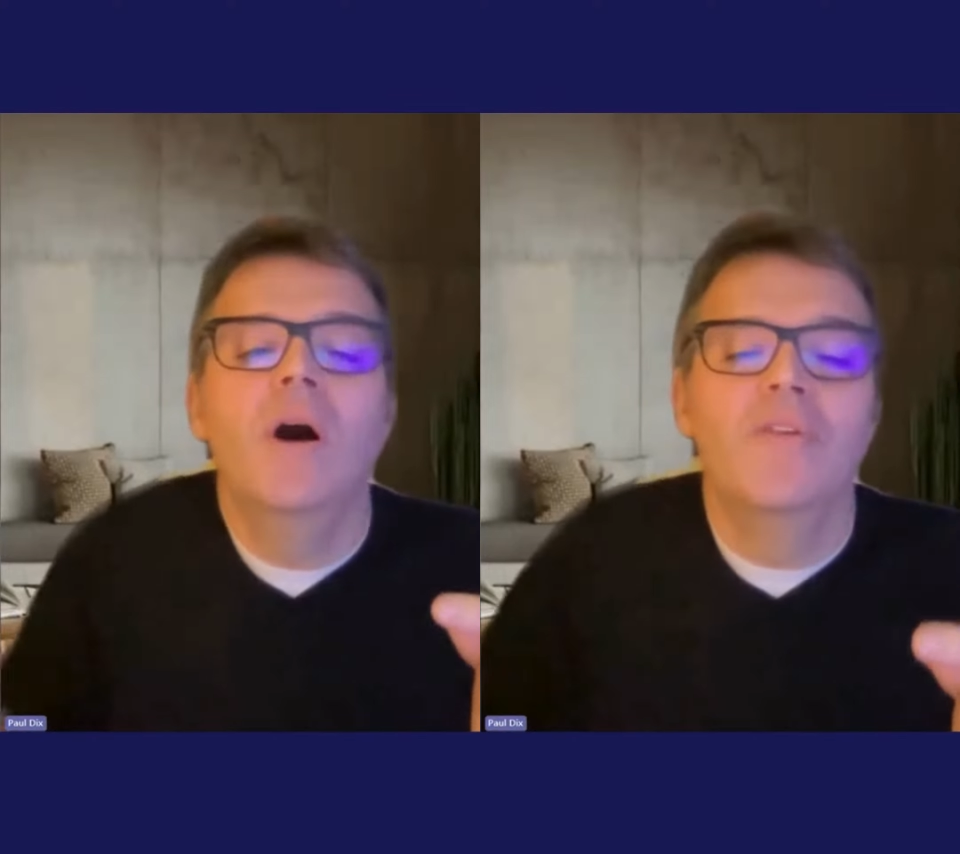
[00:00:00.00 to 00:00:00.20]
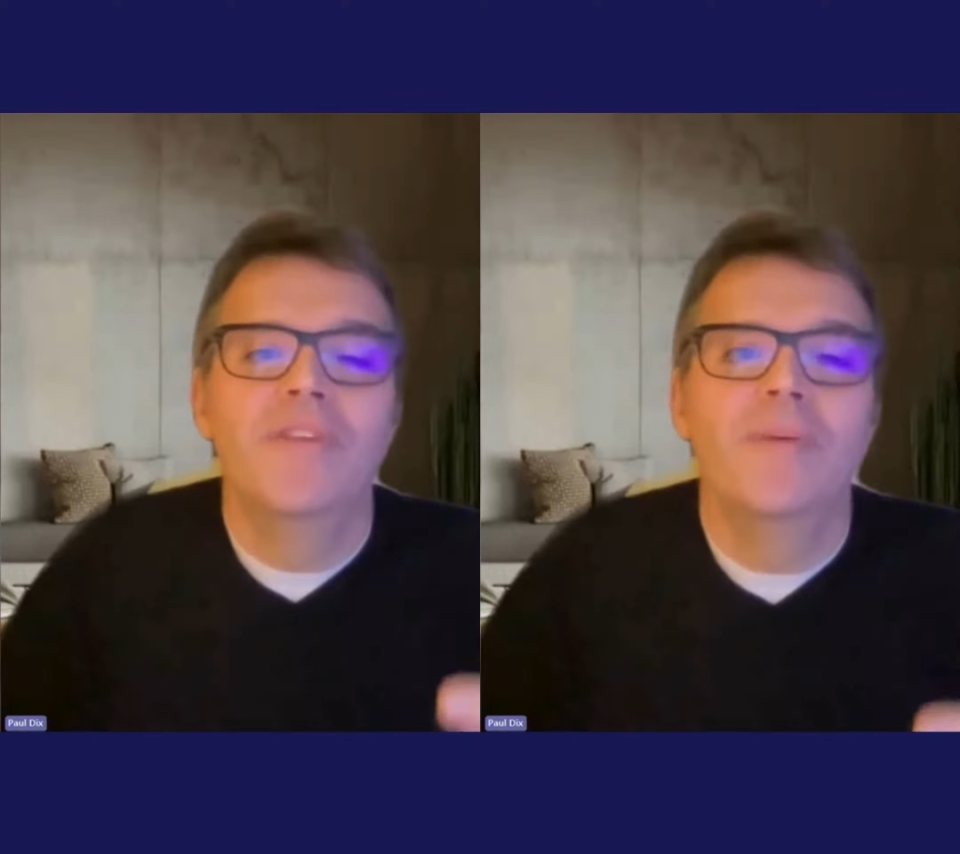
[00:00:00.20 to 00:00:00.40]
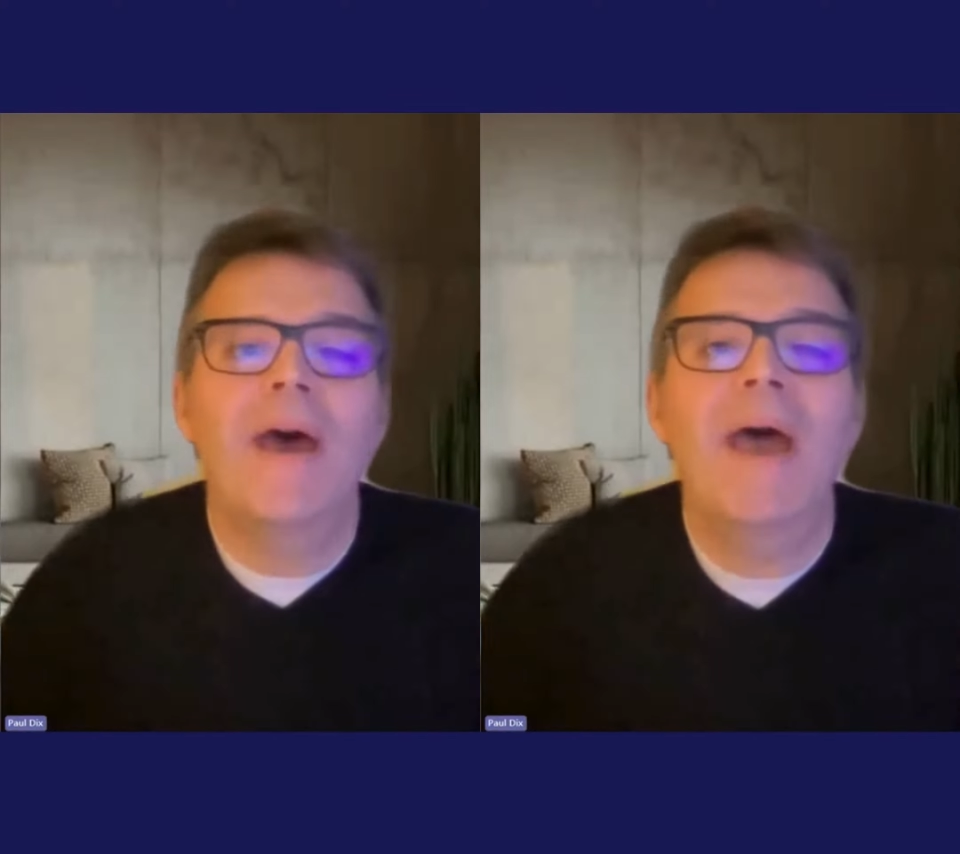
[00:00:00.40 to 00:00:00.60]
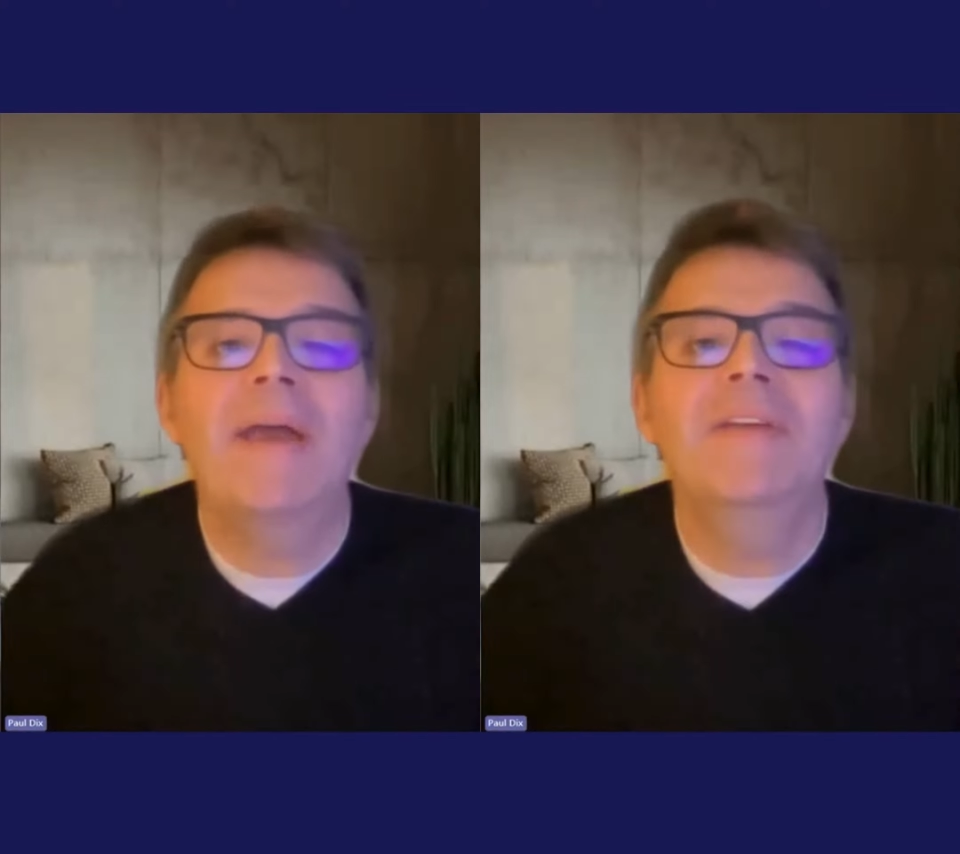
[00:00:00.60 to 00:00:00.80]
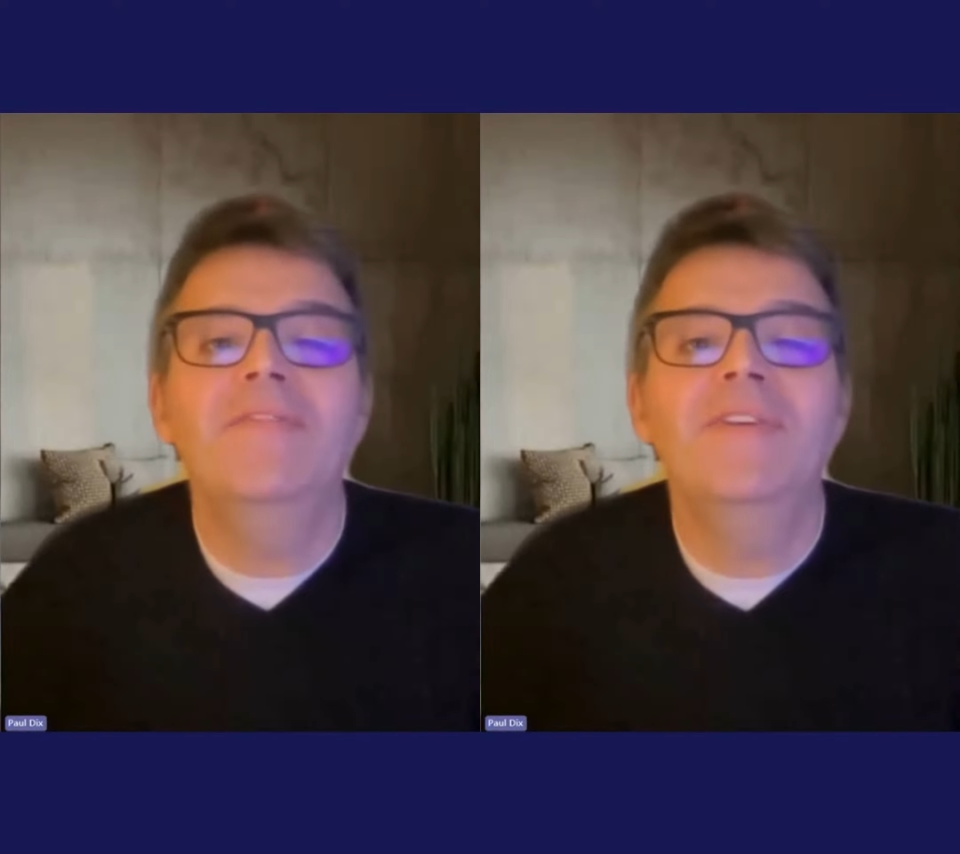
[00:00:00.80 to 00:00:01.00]
of the
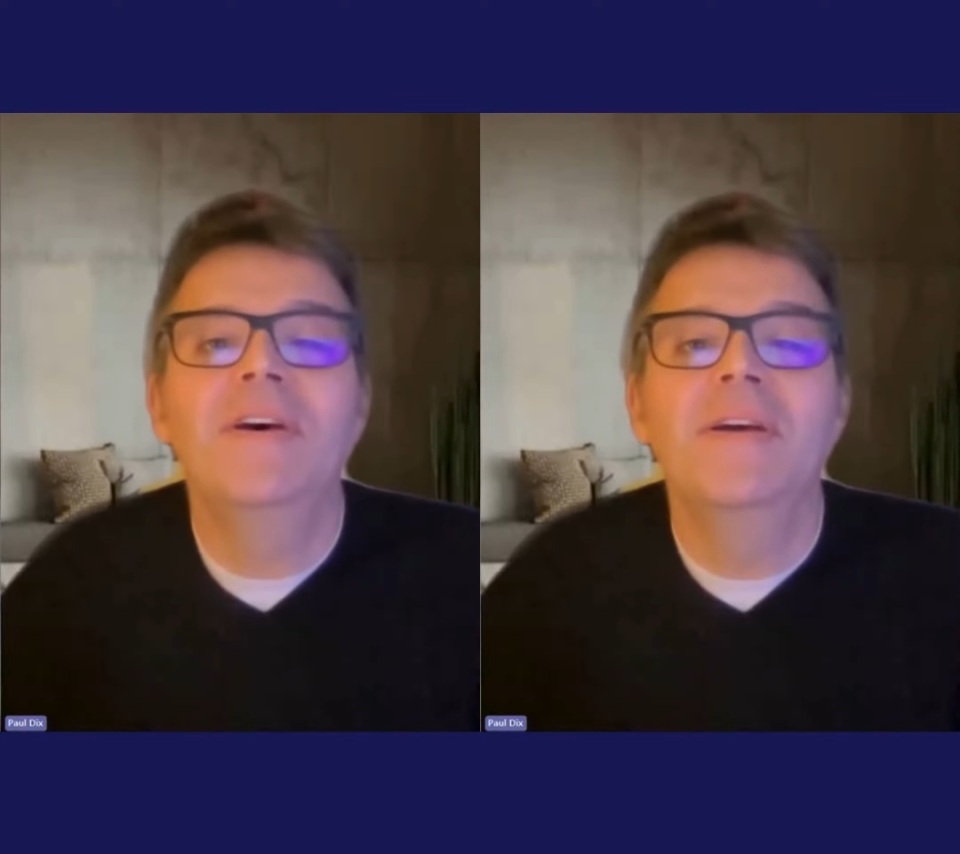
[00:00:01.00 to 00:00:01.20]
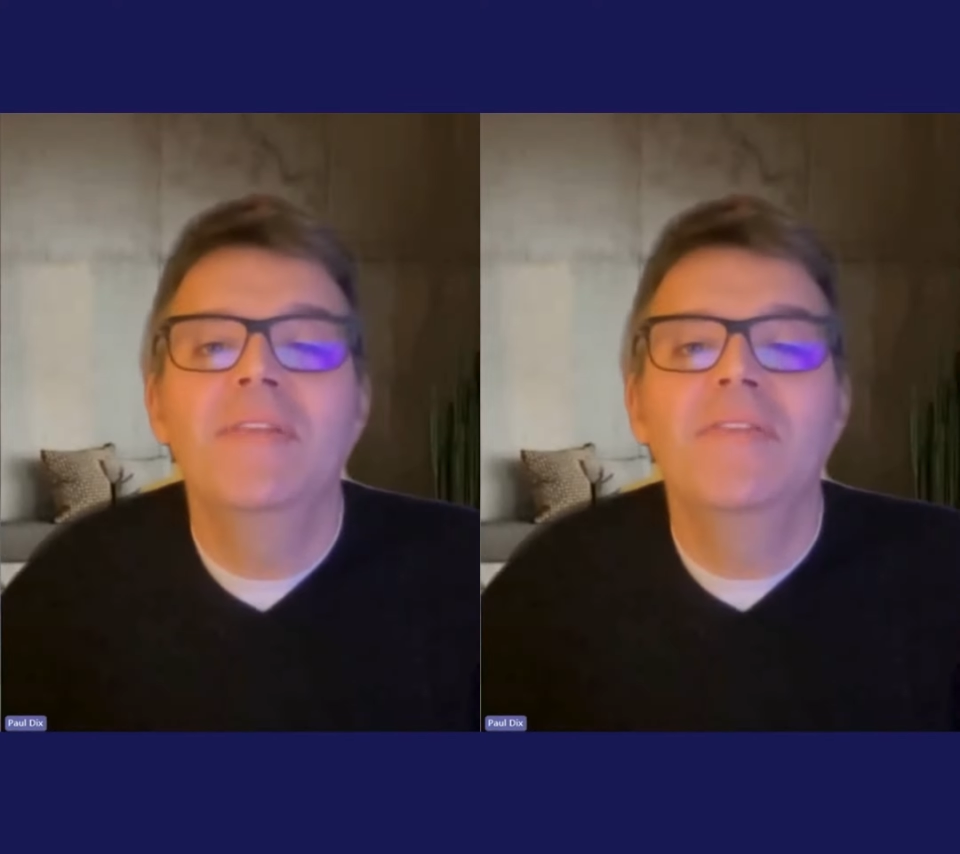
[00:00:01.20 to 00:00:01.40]
behavior